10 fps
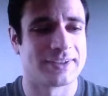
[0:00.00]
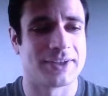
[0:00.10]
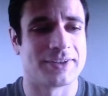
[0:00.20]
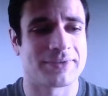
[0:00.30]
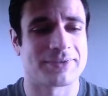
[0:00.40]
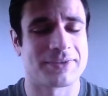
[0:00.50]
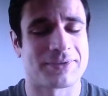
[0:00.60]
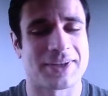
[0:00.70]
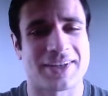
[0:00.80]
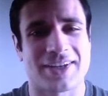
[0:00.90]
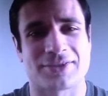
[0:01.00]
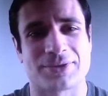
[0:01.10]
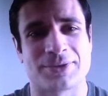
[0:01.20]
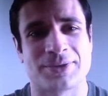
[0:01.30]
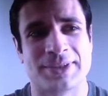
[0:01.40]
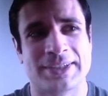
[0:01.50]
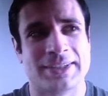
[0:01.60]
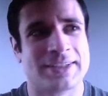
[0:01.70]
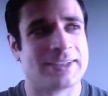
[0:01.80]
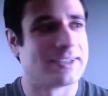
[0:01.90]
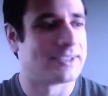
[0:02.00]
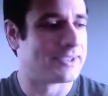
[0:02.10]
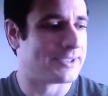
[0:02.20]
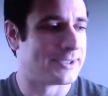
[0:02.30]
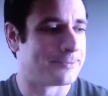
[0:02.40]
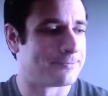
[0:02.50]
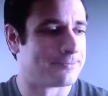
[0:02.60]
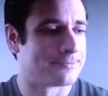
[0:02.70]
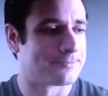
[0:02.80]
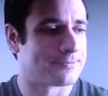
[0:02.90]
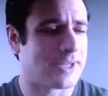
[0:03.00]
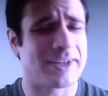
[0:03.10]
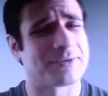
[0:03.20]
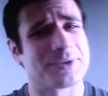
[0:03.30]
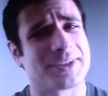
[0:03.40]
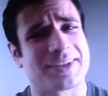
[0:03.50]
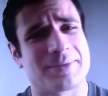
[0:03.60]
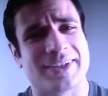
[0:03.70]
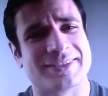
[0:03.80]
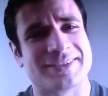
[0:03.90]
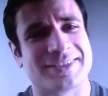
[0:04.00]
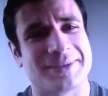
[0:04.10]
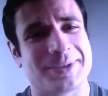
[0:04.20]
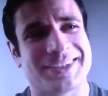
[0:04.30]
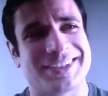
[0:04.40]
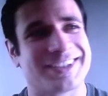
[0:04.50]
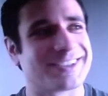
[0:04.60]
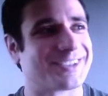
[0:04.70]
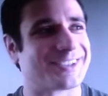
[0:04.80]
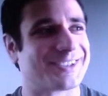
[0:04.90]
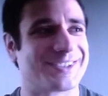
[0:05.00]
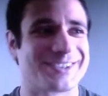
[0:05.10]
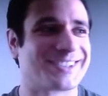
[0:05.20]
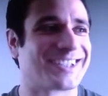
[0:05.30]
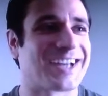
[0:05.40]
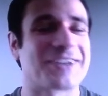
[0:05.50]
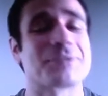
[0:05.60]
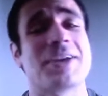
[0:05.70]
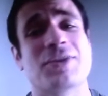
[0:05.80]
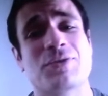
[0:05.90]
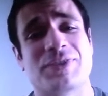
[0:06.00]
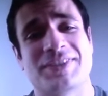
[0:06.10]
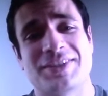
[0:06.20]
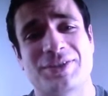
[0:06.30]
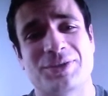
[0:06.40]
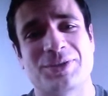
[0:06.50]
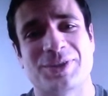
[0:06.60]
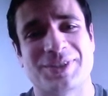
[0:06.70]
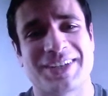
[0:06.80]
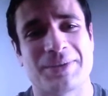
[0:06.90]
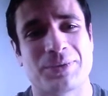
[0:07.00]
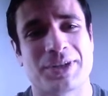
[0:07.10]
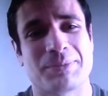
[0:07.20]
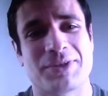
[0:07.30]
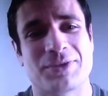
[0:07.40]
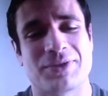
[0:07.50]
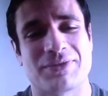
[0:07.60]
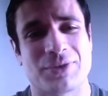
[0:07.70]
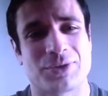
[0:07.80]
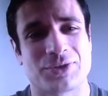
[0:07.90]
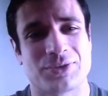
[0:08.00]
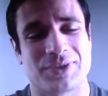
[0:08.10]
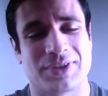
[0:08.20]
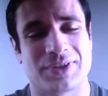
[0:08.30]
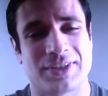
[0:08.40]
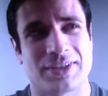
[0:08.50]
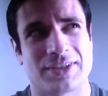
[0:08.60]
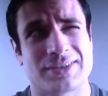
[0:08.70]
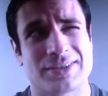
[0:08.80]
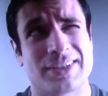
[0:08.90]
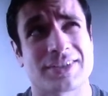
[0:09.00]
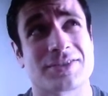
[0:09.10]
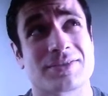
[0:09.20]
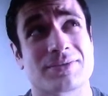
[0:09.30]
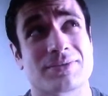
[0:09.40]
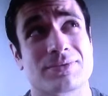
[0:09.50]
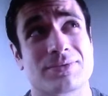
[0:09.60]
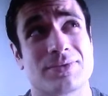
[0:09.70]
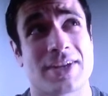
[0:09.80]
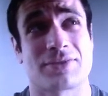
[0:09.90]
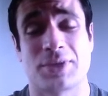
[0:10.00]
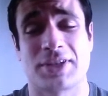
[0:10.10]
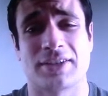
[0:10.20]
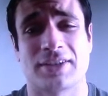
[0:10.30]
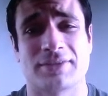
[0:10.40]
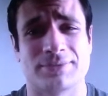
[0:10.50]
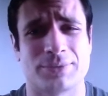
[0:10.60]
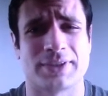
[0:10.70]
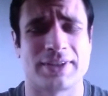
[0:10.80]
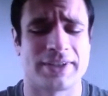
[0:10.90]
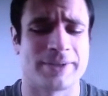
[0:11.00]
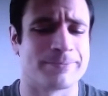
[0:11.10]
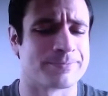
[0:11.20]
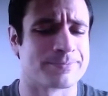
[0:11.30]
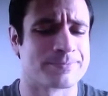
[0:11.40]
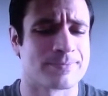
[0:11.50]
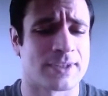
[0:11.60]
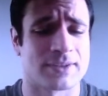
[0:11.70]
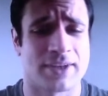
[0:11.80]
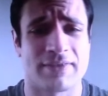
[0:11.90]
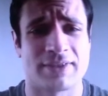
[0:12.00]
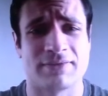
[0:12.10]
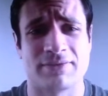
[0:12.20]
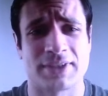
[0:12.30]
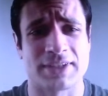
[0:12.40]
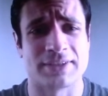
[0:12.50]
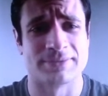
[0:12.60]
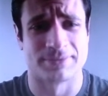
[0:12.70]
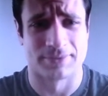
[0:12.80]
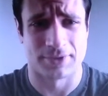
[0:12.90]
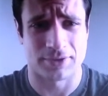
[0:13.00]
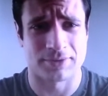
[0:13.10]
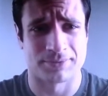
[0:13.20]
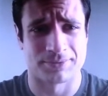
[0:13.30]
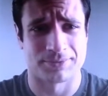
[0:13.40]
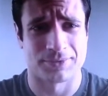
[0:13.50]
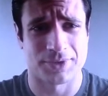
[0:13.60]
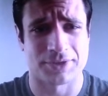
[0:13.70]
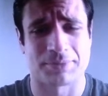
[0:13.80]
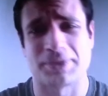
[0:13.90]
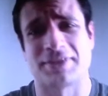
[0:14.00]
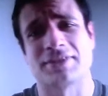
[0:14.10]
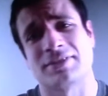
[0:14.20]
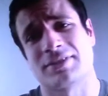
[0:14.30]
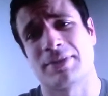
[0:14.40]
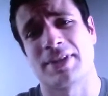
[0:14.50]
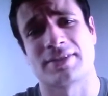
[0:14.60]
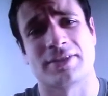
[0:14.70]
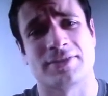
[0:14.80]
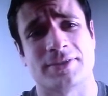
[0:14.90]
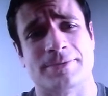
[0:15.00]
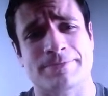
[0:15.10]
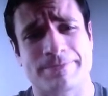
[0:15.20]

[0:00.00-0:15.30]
no, definitely Frank Castle. I'd have to really think about it. I mean, I just made a new 52, and we're going to be doing a photo shoot the next weekend with Kevin and Vicky. So you guys will be seeing some of that stuff too.